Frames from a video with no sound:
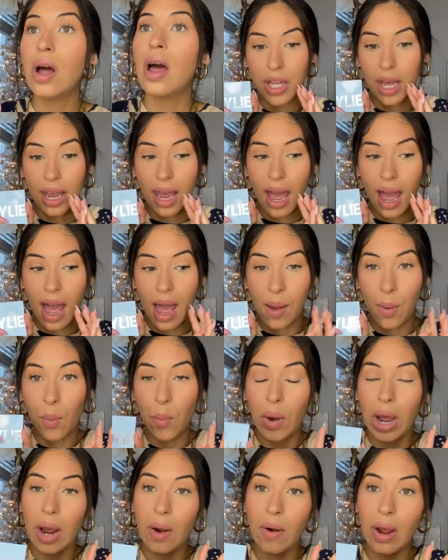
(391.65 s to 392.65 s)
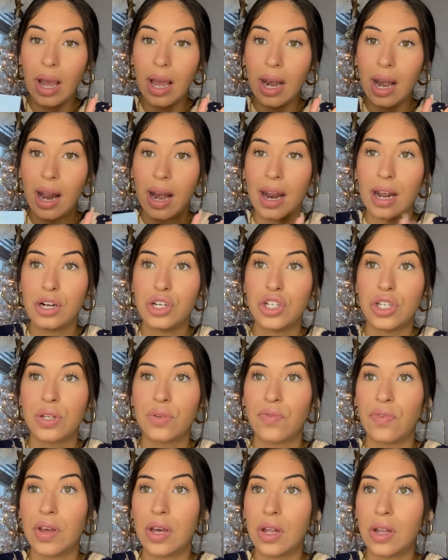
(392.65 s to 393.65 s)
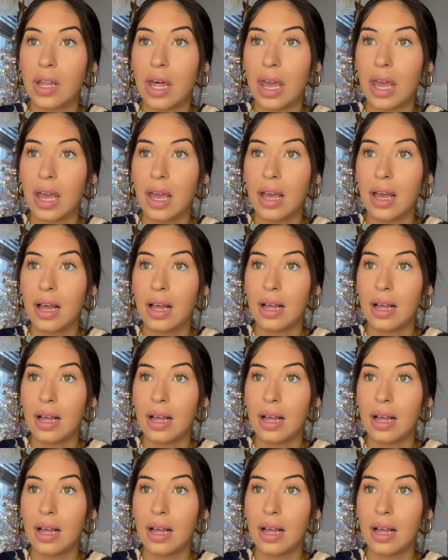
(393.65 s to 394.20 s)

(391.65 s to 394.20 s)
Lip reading: Like I wear it and I just feel like